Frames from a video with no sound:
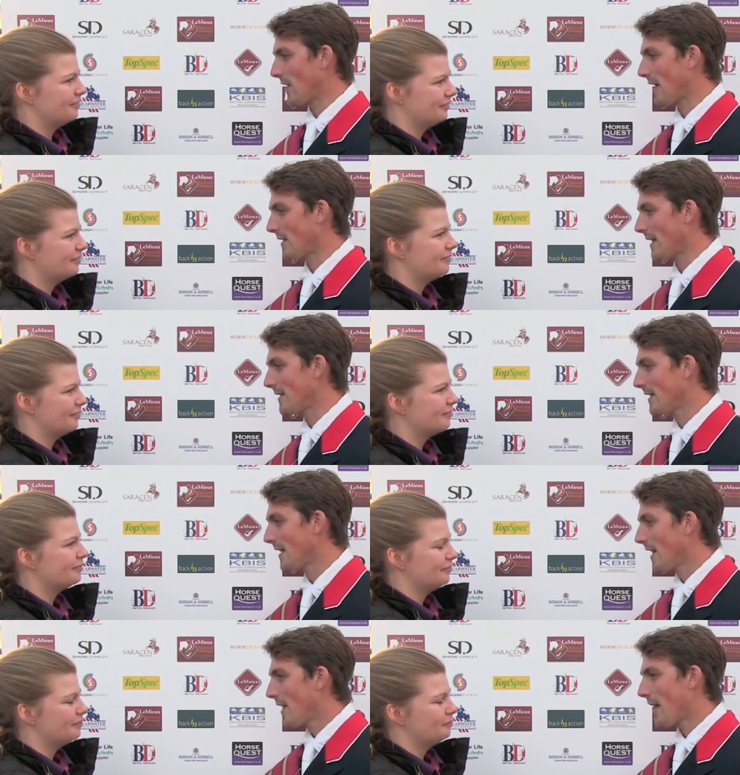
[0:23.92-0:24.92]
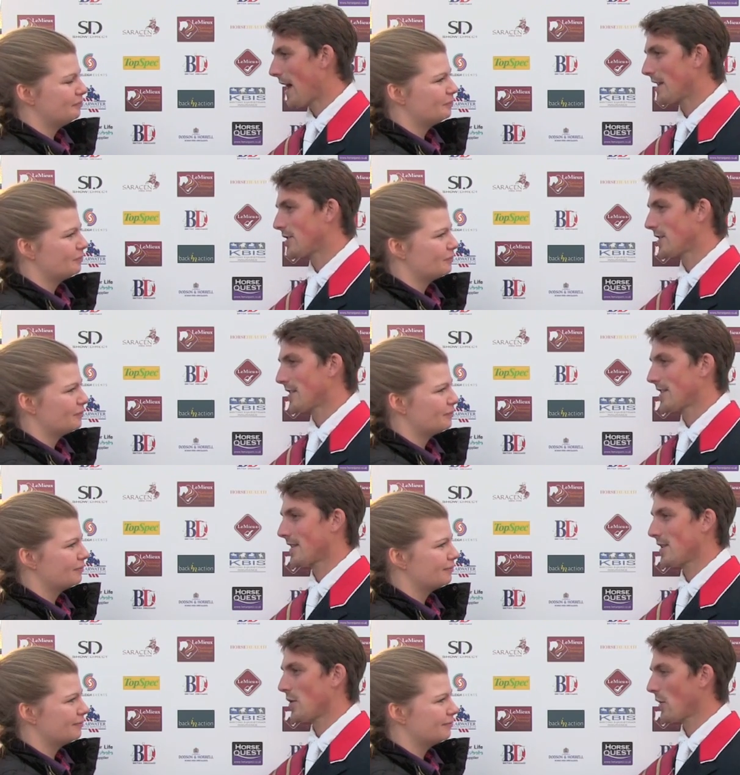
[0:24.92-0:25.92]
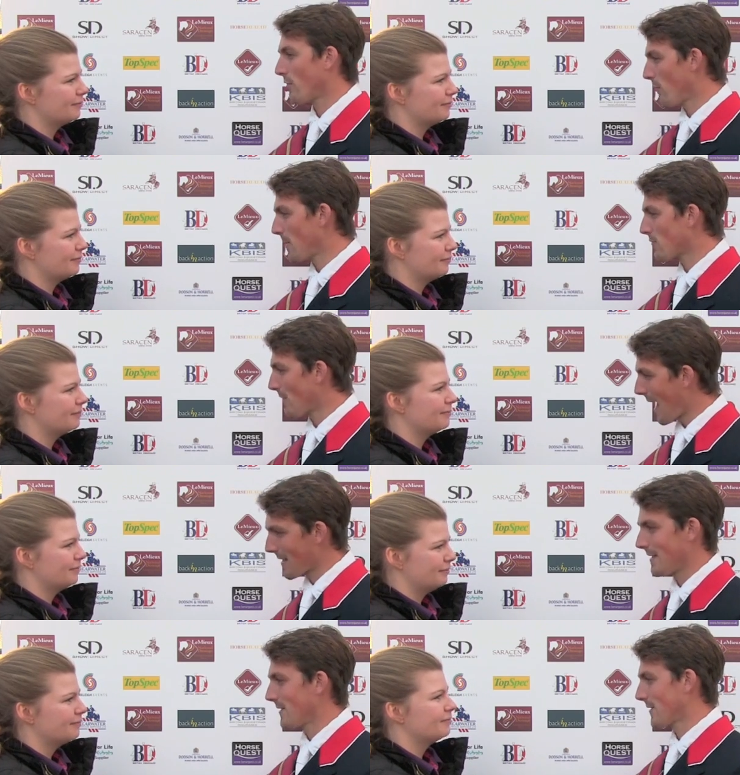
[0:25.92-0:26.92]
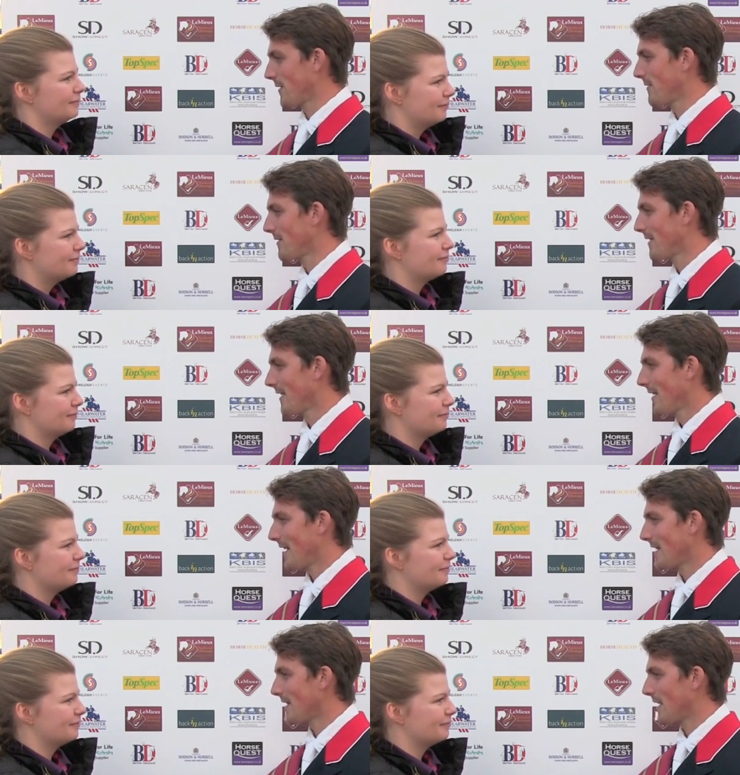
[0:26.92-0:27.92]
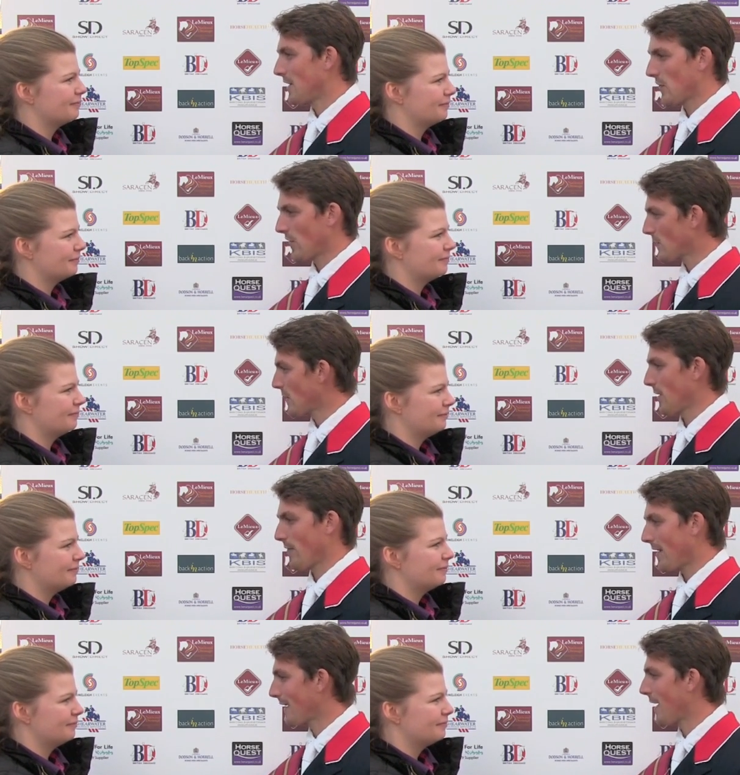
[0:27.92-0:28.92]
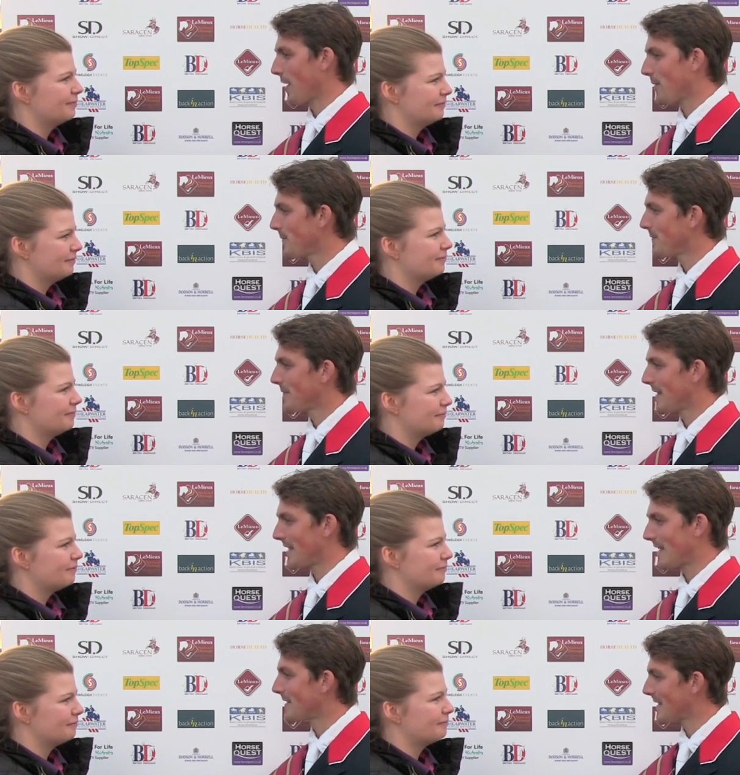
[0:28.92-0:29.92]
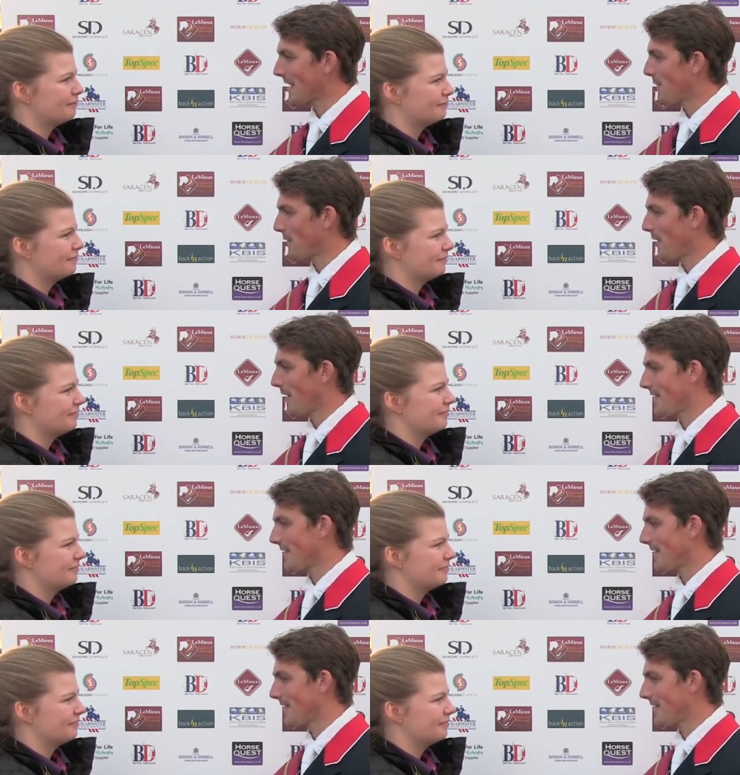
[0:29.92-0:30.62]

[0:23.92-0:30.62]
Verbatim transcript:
Speaker 1: every now and then that just you can almost relax into and it just feels like you're riding at home and that's exactly what it felt